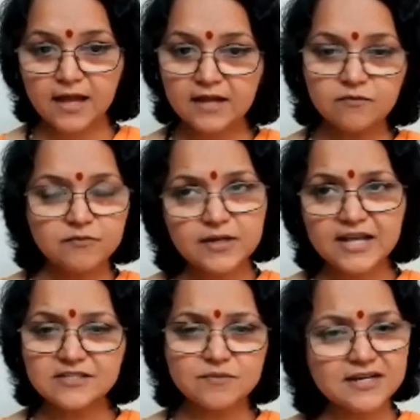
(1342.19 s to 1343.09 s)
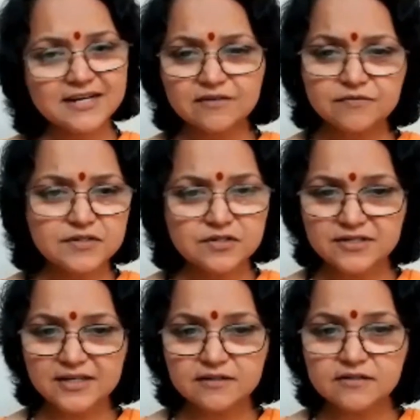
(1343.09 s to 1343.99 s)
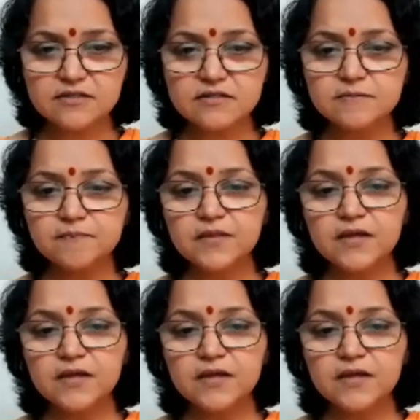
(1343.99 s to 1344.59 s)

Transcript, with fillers: And as we are elephant trainers.